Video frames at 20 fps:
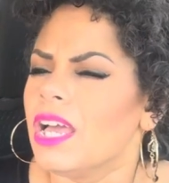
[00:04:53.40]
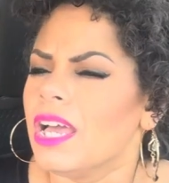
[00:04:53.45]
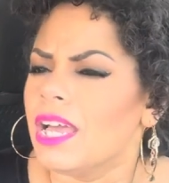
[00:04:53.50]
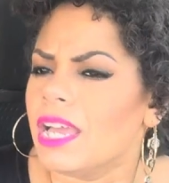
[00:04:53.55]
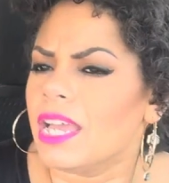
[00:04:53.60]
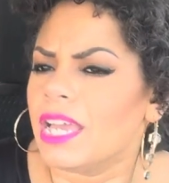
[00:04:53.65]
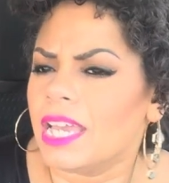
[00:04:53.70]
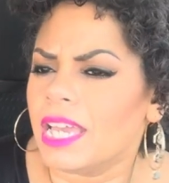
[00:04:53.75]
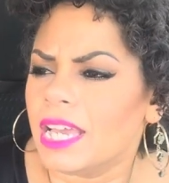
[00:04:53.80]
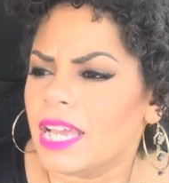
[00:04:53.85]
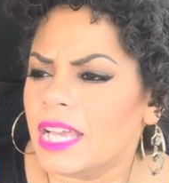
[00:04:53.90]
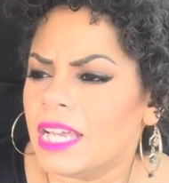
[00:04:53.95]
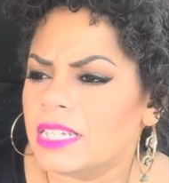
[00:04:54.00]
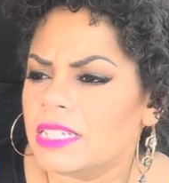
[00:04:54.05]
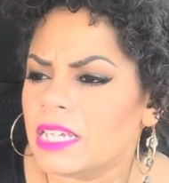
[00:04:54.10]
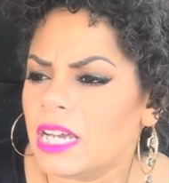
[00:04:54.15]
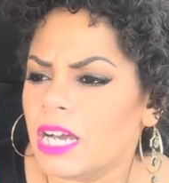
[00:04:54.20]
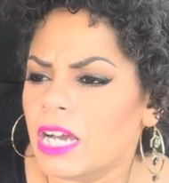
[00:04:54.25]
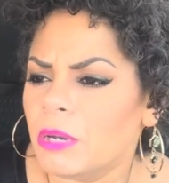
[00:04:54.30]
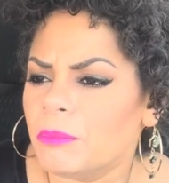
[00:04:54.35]

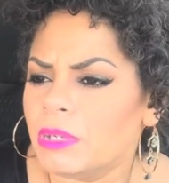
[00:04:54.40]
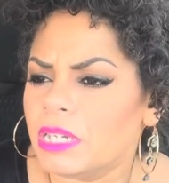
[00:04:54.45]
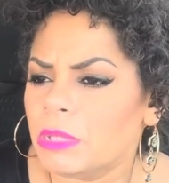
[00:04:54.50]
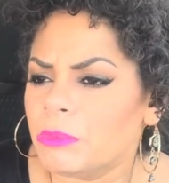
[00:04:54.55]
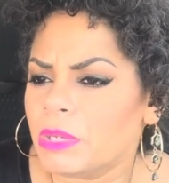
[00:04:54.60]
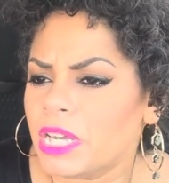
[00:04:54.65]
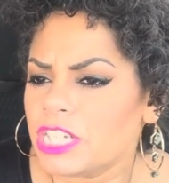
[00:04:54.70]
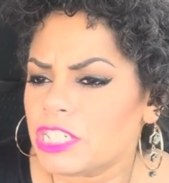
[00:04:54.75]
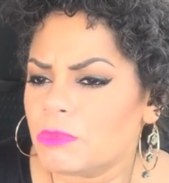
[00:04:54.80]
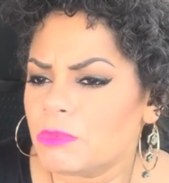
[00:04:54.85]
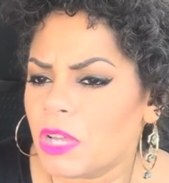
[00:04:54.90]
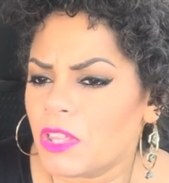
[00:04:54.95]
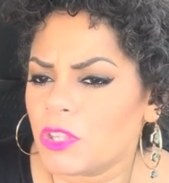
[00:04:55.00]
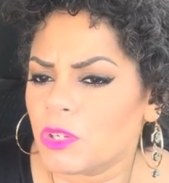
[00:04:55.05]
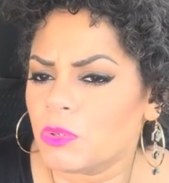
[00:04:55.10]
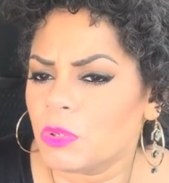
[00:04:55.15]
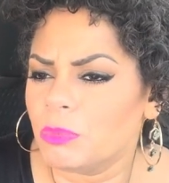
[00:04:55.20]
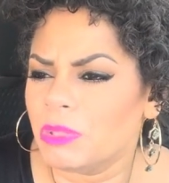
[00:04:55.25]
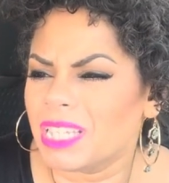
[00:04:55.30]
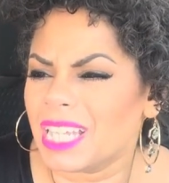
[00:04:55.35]
And, but a enmeshed
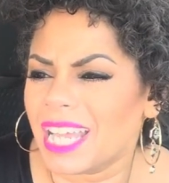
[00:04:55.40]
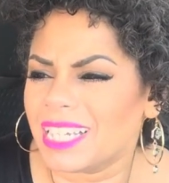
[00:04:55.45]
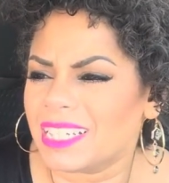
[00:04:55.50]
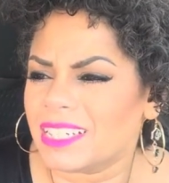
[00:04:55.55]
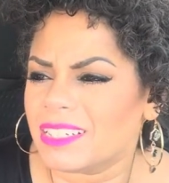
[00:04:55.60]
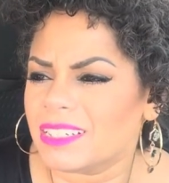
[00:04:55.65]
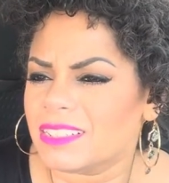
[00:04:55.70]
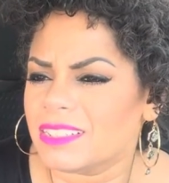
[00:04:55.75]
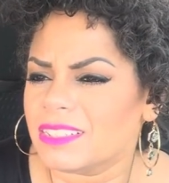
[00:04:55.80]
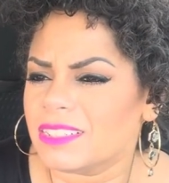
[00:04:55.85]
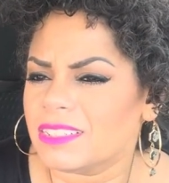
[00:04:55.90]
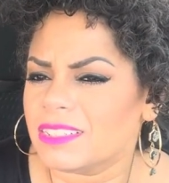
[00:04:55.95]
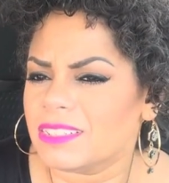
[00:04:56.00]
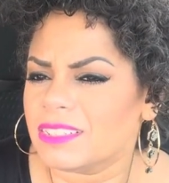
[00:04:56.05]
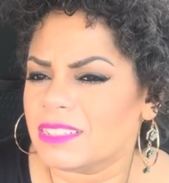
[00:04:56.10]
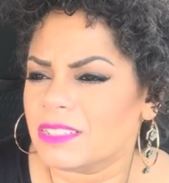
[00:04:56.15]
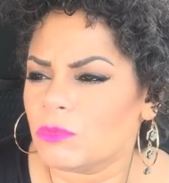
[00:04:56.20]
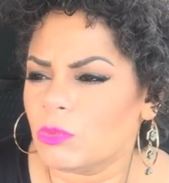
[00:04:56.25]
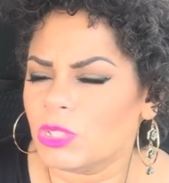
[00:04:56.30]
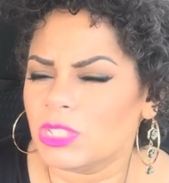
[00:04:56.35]
mother will be like,
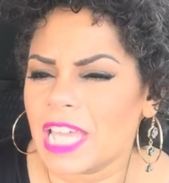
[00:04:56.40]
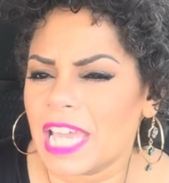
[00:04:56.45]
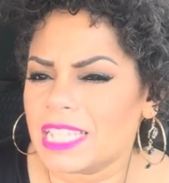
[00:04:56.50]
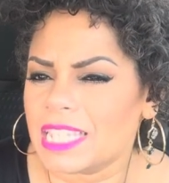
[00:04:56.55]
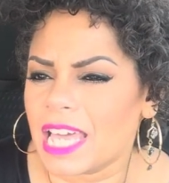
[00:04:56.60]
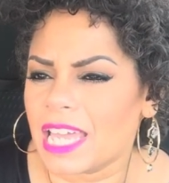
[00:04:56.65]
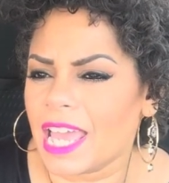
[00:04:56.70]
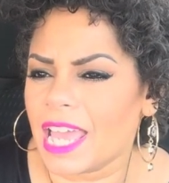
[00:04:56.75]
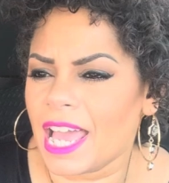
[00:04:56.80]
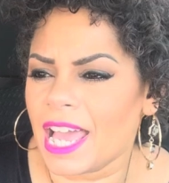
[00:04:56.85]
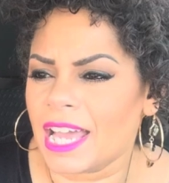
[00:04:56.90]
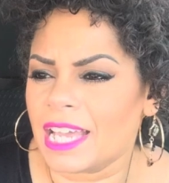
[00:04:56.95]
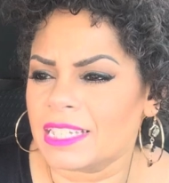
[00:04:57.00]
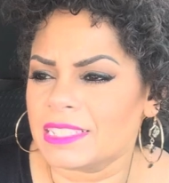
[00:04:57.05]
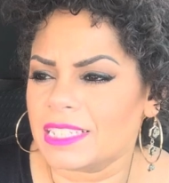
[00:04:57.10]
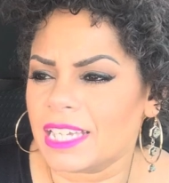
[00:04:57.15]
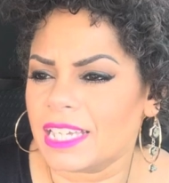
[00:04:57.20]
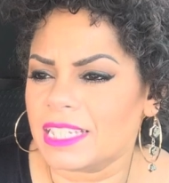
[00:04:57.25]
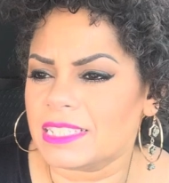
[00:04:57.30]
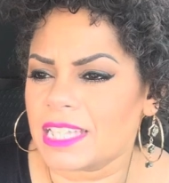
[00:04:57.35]
will take that
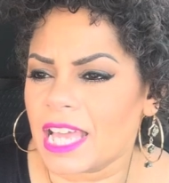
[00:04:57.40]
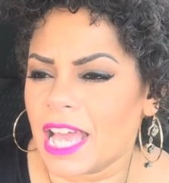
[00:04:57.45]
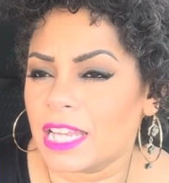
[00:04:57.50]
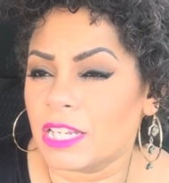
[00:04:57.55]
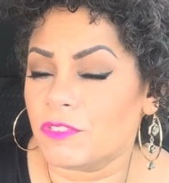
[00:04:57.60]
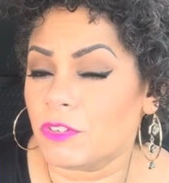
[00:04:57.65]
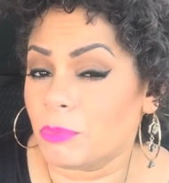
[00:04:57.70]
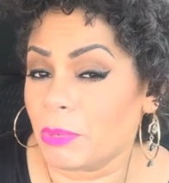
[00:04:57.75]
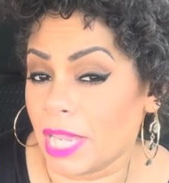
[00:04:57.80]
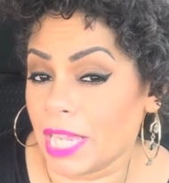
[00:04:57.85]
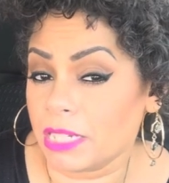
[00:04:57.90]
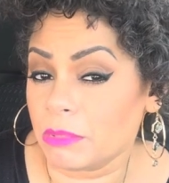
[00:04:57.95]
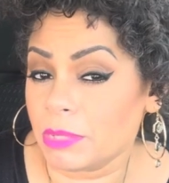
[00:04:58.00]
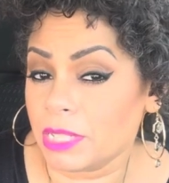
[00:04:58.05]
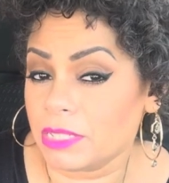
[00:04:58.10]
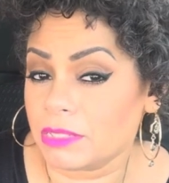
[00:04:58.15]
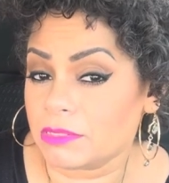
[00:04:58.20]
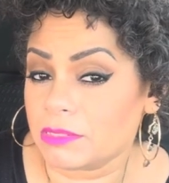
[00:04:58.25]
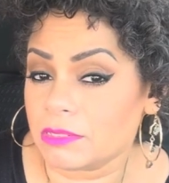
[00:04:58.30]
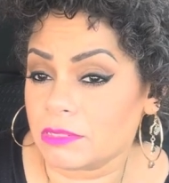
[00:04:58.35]
as a sign of
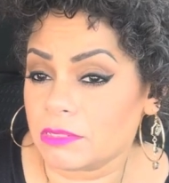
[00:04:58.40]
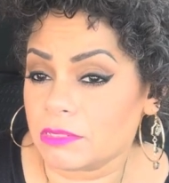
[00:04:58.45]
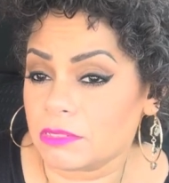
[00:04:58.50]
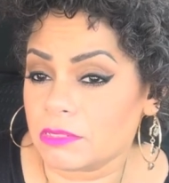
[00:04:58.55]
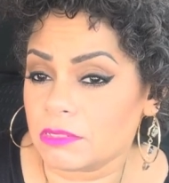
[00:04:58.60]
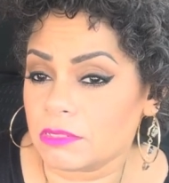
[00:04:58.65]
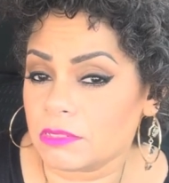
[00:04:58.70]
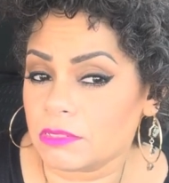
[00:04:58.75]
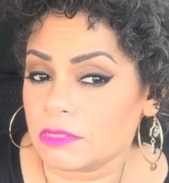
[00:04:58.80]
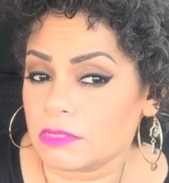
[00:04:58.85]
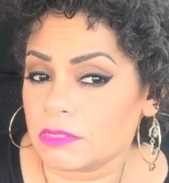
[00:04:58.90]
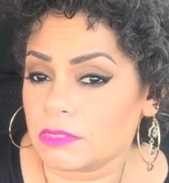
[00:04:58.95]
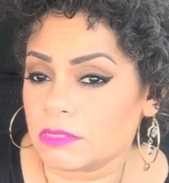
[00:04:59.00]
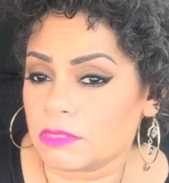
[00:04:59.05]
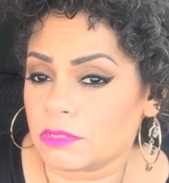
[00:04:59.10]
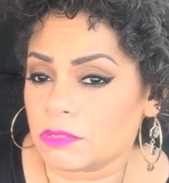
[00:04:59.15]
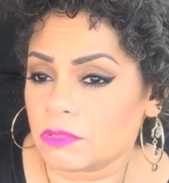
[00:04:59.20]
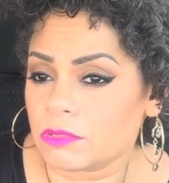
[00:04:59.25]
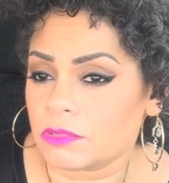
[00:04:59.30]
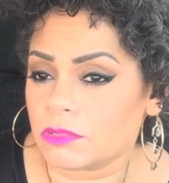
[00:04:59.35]
abandonment
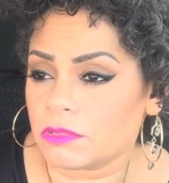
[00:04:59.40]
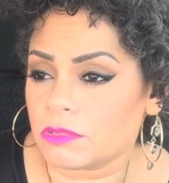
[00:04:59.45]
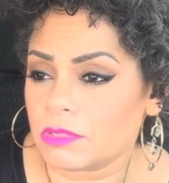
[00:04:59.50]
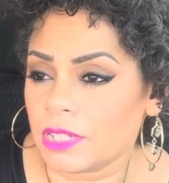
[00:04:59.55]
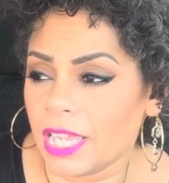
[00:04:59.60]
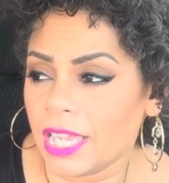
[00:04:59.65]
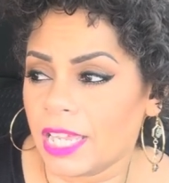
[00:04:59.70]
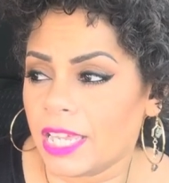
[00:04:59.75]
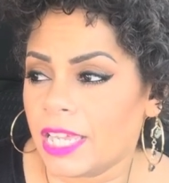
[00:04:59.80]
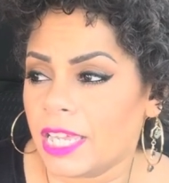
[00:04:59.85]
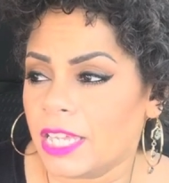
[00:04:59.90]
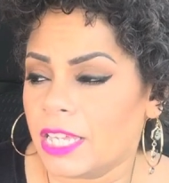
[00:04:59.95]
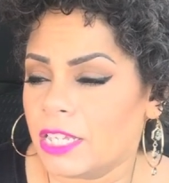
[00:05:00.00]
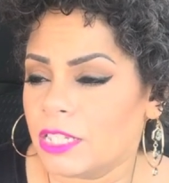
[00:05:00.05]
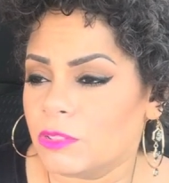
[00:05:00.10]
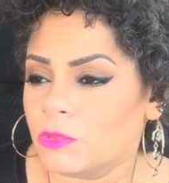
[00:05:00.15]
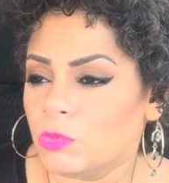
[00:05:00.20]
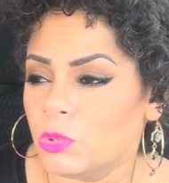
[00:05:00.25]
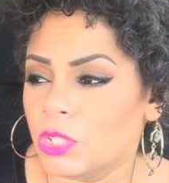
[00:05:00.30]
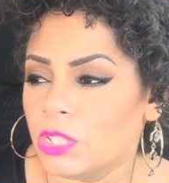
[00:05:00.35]

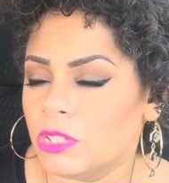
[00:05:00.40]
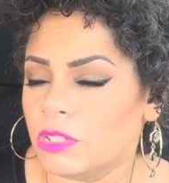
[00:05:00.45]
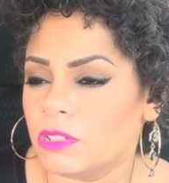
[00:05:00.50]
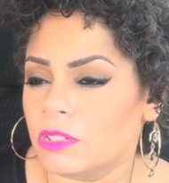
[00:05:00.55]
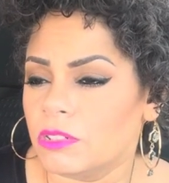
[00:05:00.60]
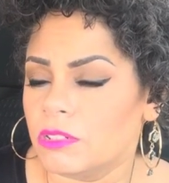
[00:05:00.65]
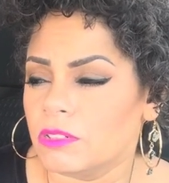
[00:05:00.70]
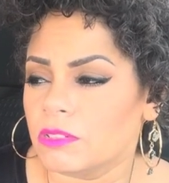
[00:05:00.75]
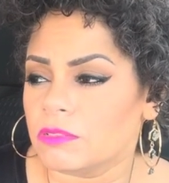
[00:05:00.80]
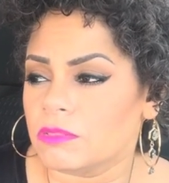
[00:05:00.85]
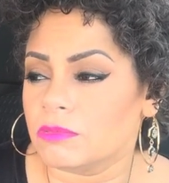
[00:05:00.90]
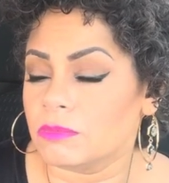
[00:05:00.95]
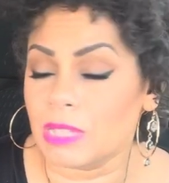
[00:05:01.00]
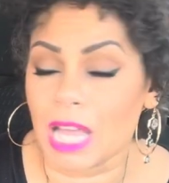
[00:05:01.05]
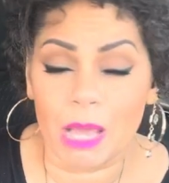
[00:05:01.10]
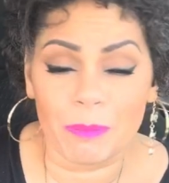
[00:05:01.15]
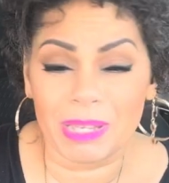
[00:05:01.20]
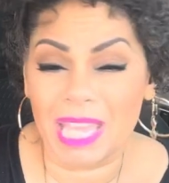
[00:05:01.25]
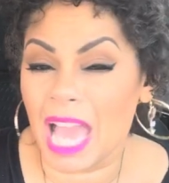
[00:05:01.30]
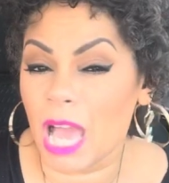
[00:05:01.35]
and will
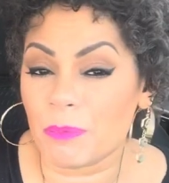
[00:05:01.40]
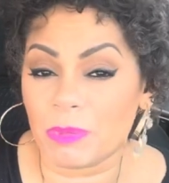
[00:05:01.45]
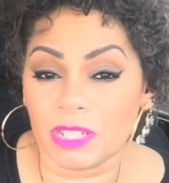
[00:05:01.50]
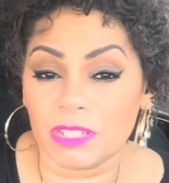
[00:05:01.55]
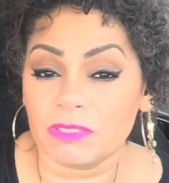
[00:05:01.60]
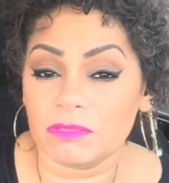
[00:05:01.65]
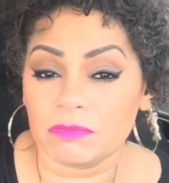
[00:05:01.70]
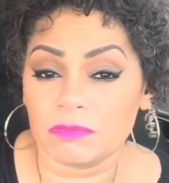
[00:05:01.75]
not be happy.